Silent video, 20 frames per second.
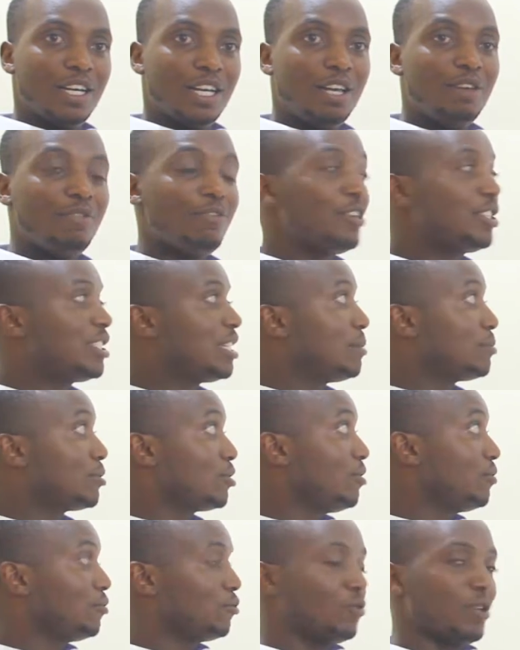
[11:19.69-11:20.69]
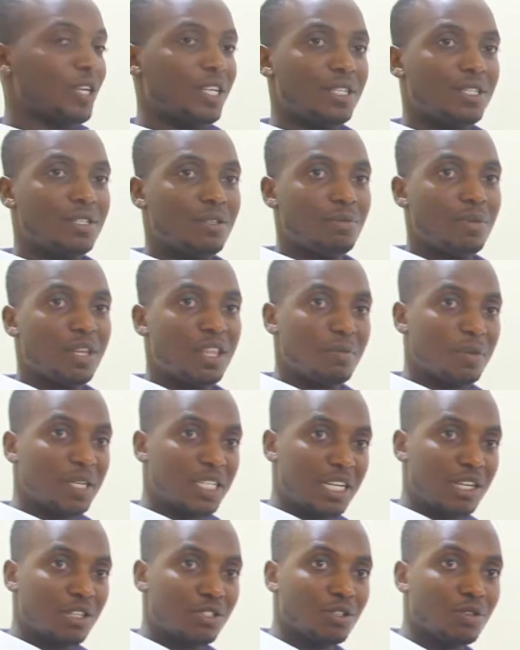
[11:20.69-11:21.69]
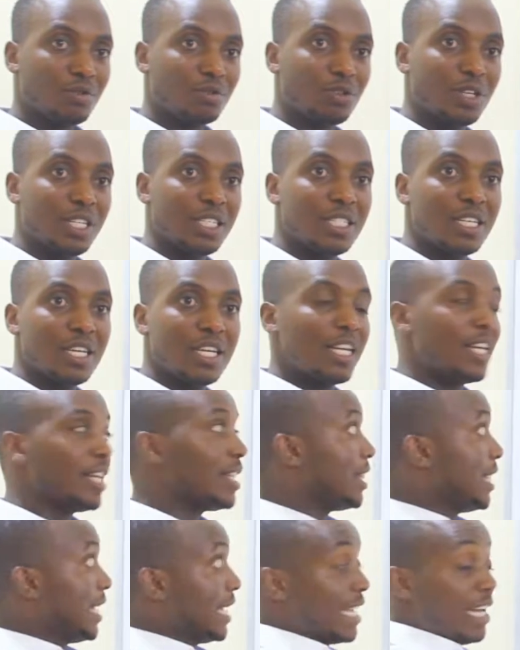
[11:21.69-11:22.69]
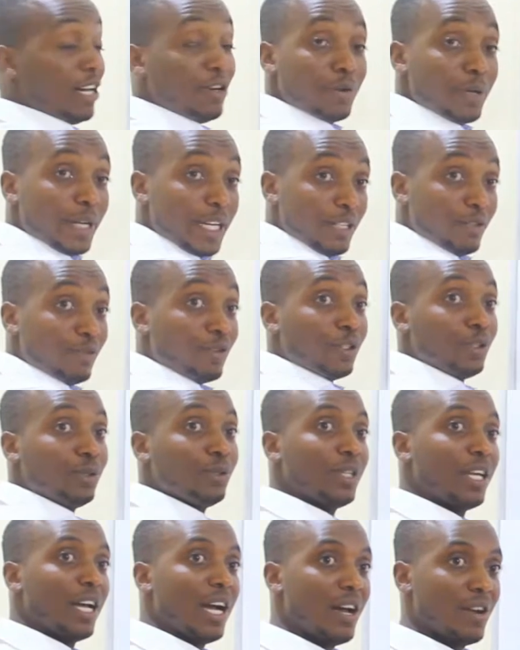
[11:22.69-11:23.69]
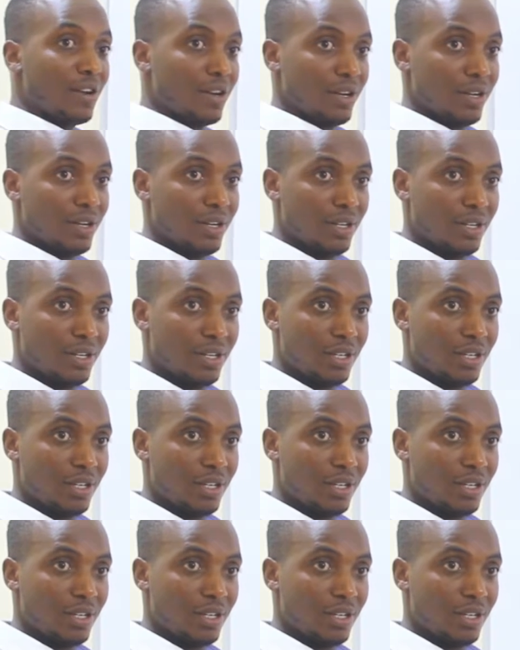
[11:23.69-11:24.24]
even some softwares, mathematical softwares, can calculate for you the R.